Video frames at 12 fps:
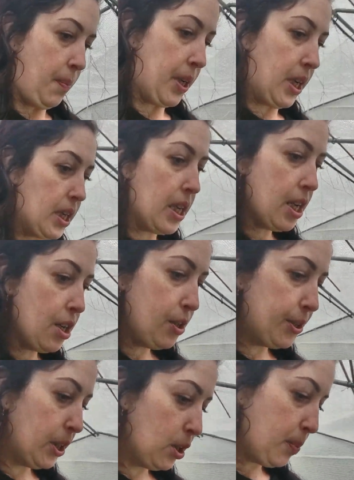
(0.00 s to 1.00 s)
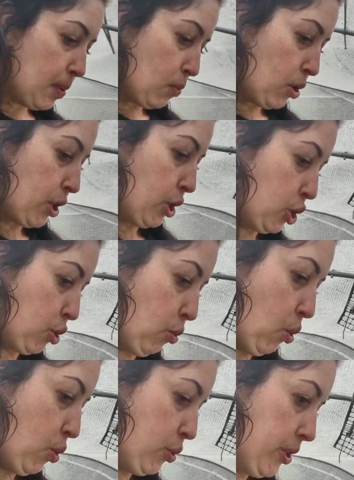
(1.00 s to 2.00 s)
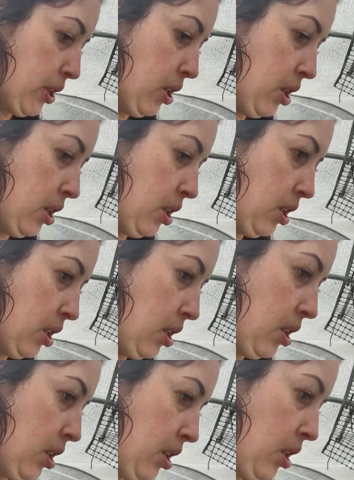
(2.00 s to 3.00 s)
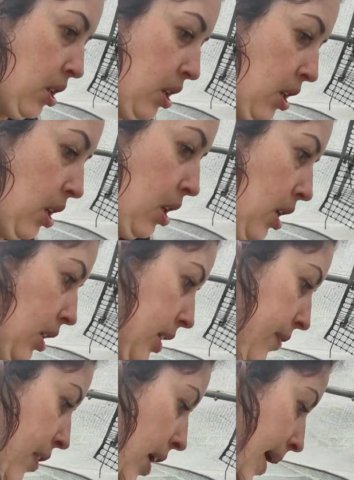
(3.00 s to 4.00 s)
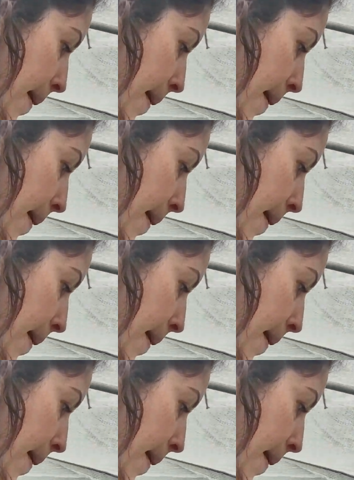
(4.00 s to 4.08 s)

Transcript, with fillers: but in here it's a little bit more controlled, except for I